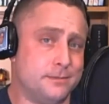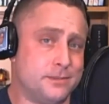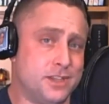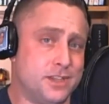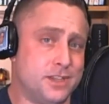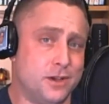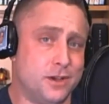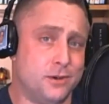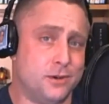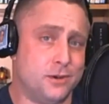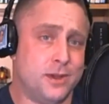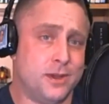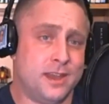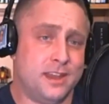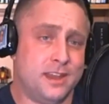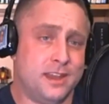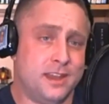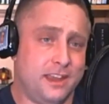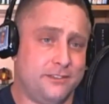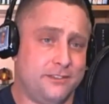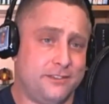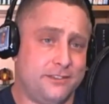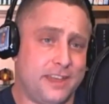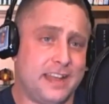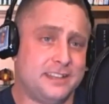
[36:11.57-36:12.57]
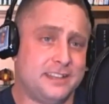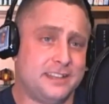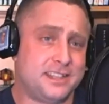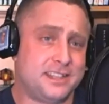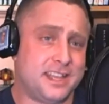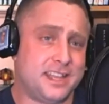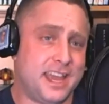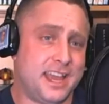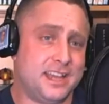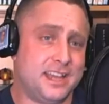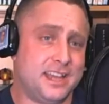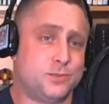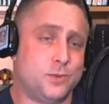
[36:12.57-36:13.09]
So if that's the
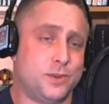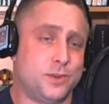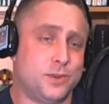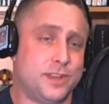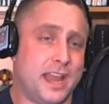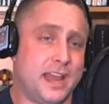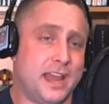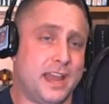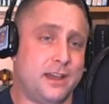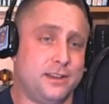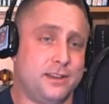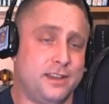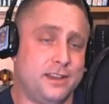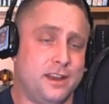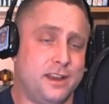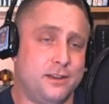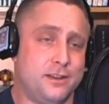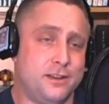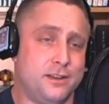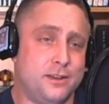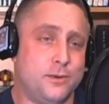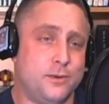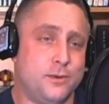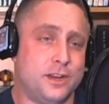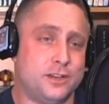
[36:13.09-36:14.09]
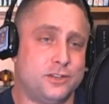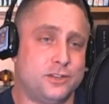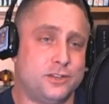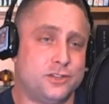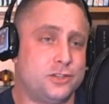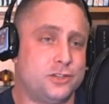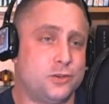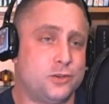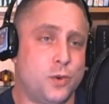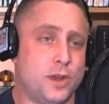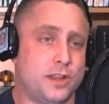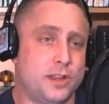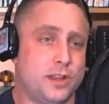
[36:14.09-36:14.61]
case, well, now you want to
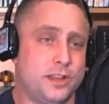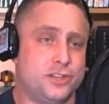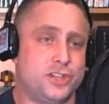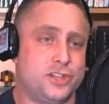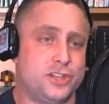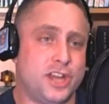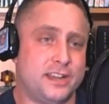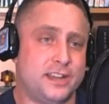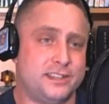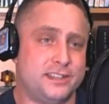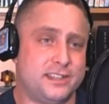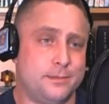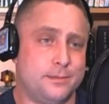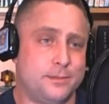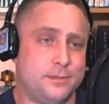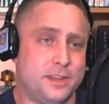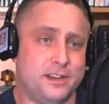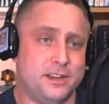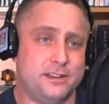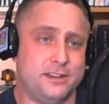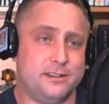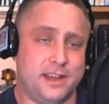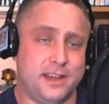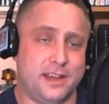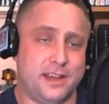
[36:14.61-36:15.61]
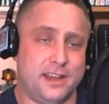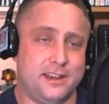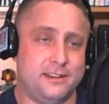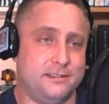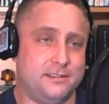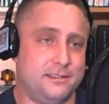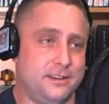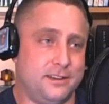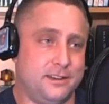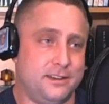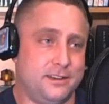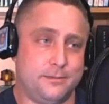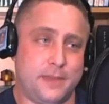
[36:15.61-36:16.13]
quickly check something,
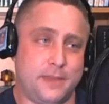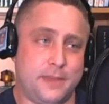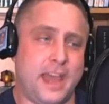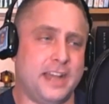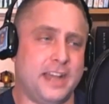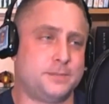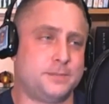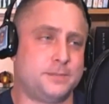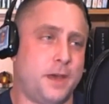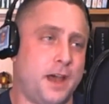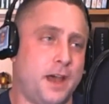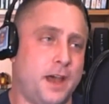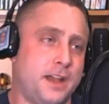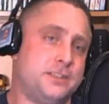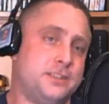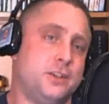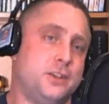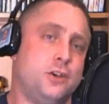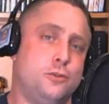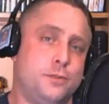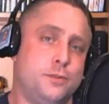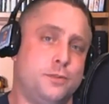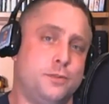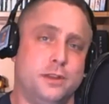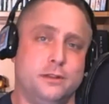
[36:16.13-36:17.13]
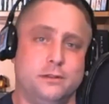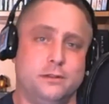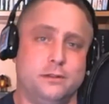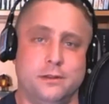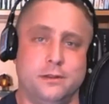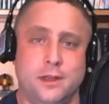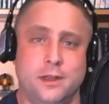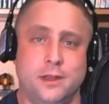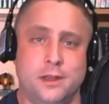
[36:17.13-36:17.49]
and Xbox open.